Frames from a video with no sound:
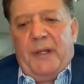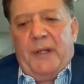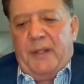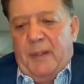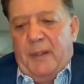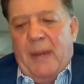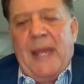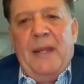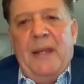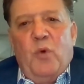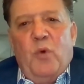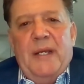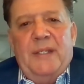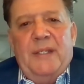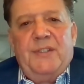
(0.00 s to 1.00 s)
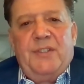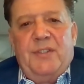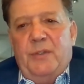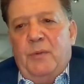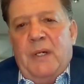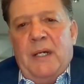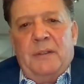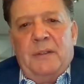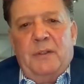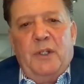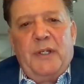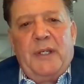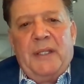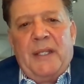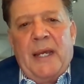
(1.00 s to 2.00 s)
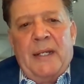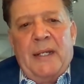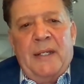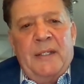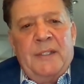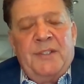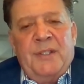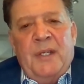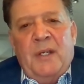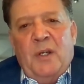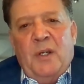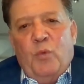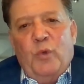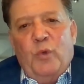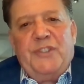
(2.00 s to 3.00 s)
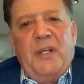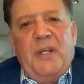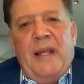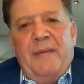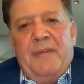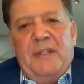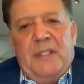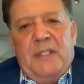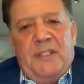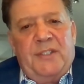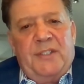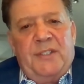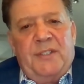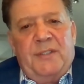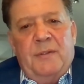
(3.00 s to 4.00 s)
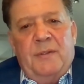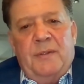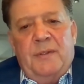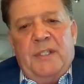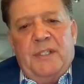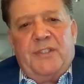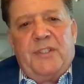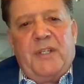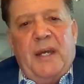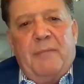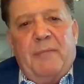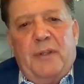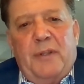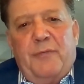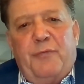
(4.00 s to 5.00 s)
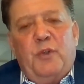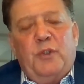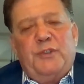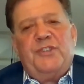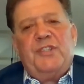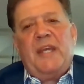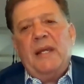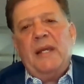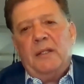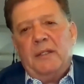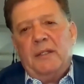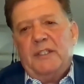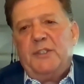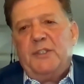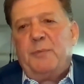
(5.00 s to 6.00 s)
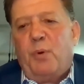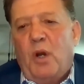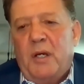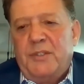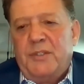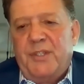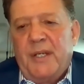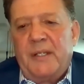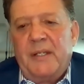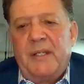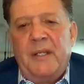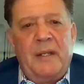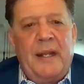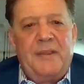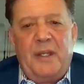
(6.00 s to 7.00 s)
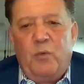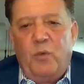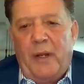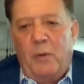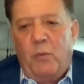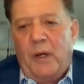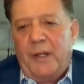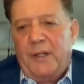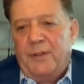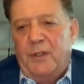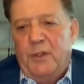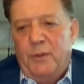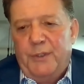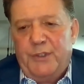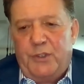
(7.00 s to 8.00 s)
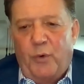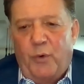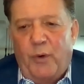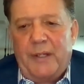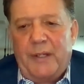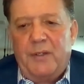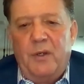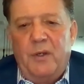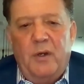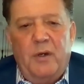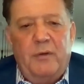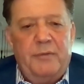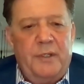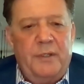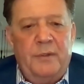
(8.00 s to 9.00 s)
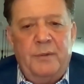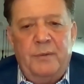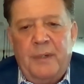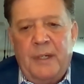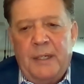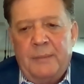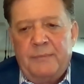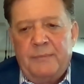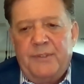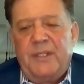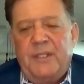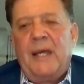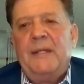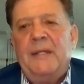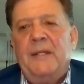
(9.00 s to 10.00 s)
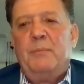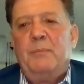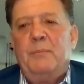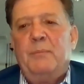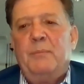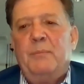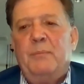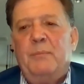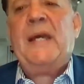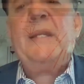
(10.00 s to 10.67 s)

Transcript: of the main ways to look at that is we still haven't discovered the full scale of this project. And I think what I want to do is direct you over to slide number 10